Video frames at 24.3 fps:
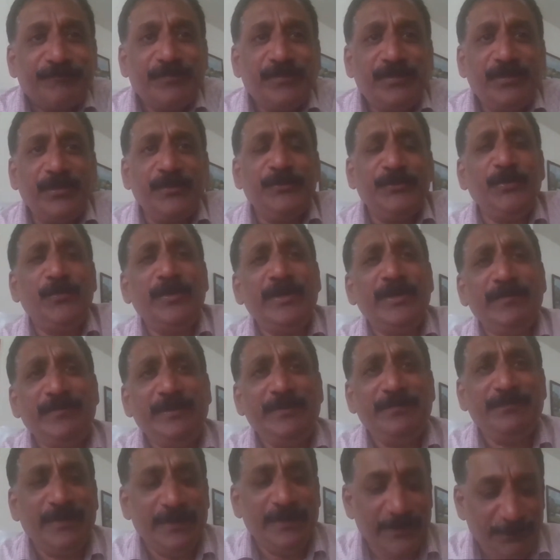So one of
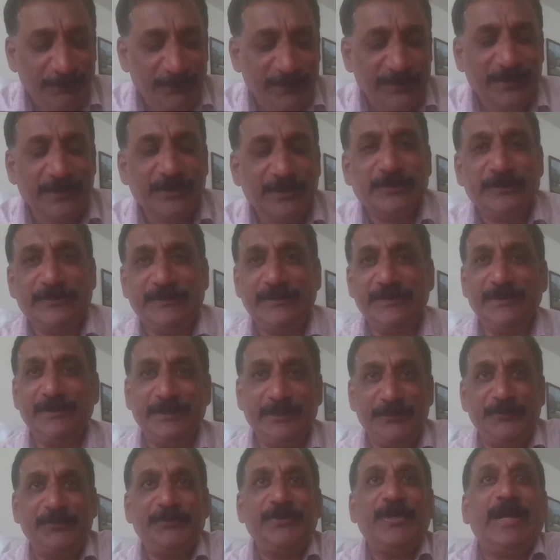the fundamental questions
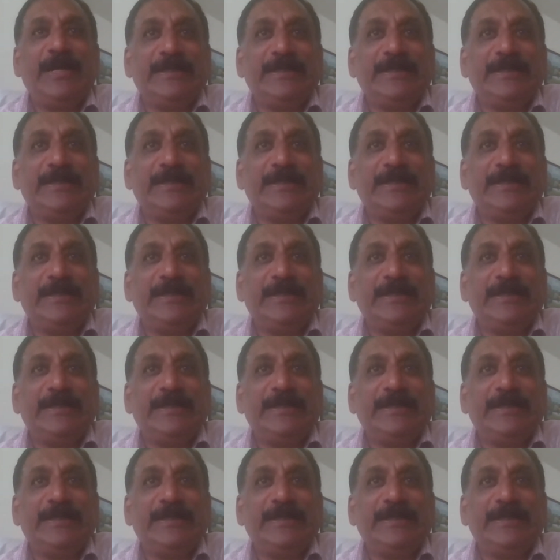that you should